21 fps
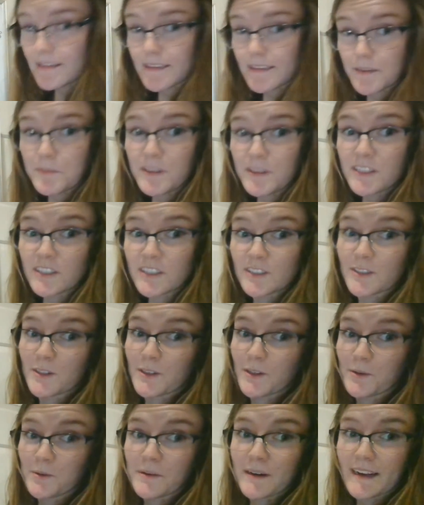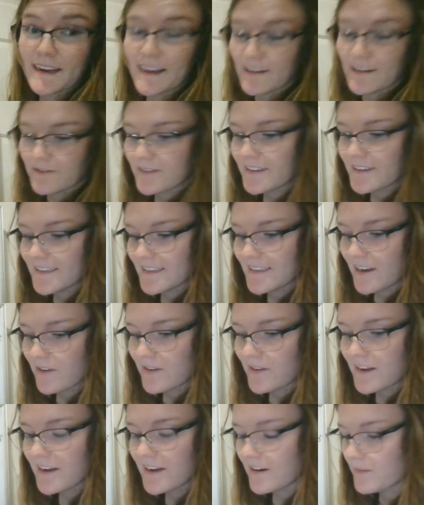Let me just show you what I have written
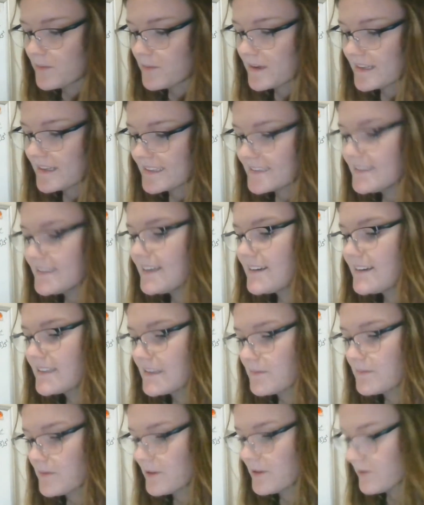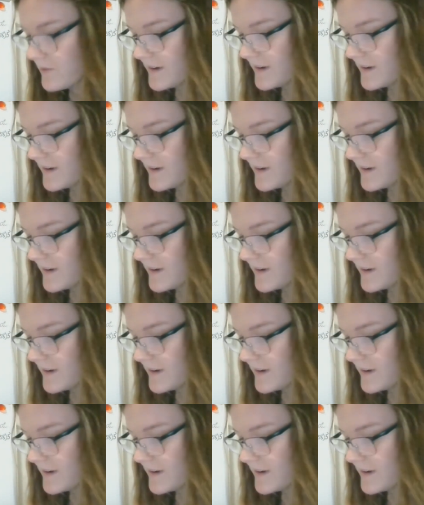down here, because that got me the